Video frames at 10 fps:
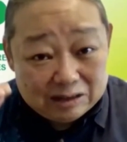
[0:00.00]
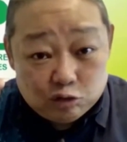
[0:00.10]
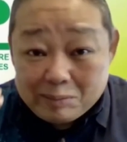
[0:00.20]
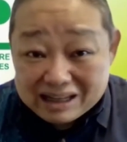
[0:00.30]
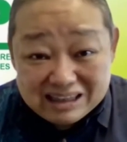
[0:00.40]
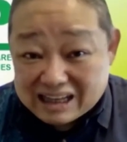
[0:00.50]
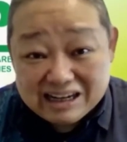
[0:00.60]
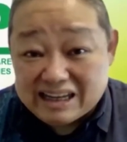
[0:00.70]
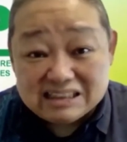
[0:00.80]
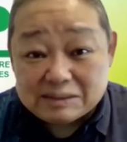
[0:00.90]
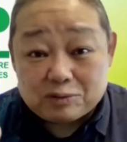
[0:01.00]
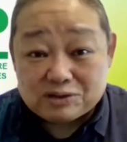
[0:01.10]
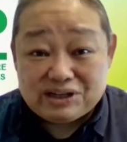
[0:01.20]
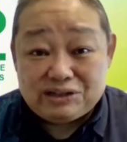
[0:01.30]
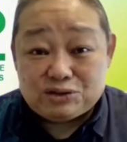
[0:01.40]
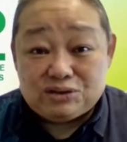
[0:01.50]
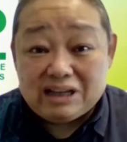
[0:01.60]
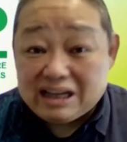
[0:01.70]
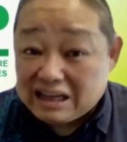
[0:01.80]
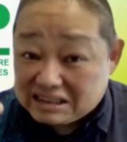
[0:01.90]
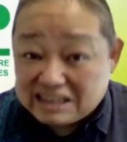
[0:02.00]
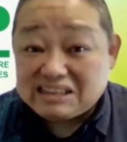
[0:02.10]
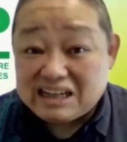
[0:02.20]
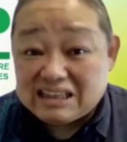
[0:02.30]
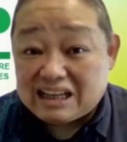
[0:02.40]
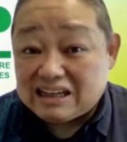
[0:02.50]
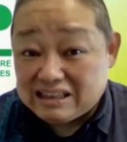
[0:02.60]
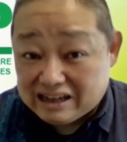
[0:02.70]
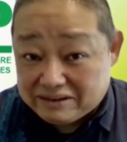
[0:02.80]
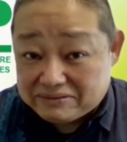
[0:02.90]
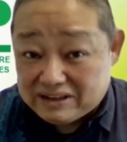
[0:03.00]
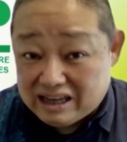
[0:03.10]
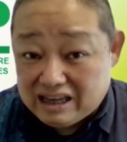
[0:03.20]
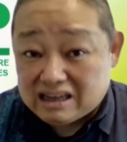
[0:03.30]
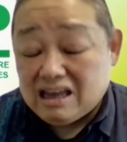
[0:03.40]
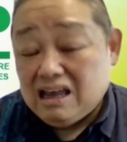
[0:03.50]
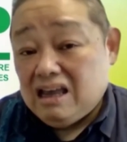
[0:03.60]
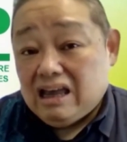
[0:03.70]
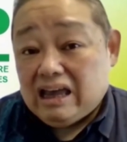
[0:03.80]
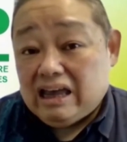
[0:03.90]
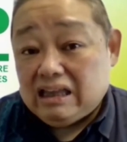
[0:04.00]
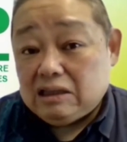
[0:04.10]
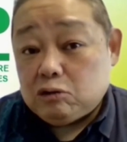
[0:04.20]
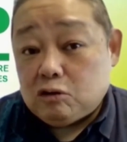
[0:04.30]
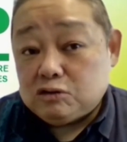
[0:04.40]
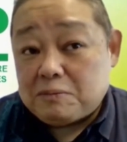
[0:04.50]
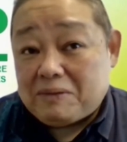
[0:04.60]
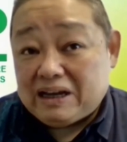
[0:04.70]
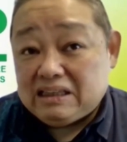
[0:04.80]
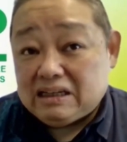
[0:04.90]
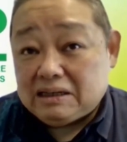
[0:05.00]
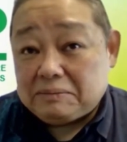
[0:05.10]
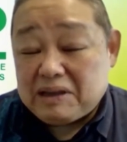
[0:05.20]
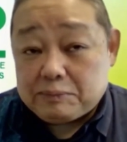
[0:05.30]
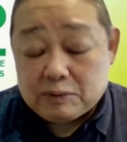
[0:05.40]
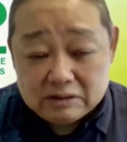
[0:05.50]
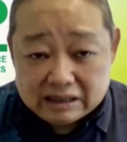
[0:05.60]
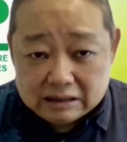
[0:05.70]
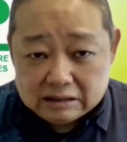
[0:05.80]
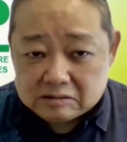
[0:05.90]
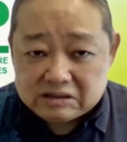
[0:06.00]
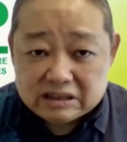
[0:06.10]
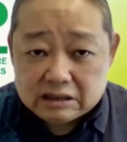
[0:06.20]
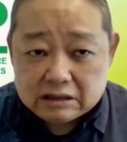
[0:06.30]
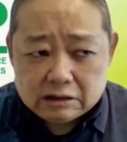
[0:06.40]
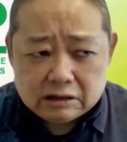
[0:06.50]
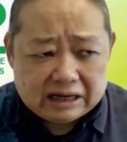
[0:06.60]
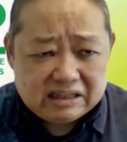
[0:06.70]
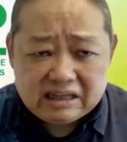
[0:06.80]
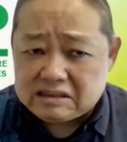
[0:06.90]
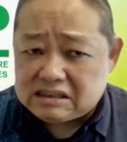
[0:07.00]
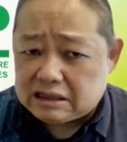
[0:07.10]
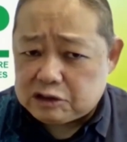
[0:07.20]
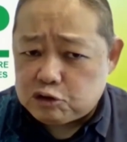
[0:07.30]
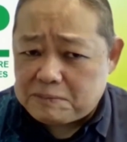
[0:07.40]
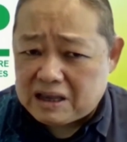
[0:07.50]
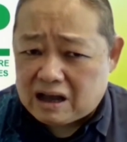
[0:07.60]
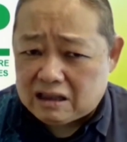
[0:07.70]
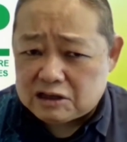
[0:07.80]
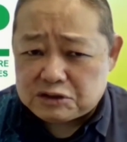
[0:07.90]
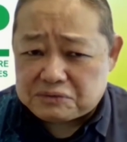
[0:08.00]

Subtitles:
dumaan talaga yan sa proseso, na assess yan talaga ng FDA. Mm-hmm. And also by the people na sa, I think sa UP College of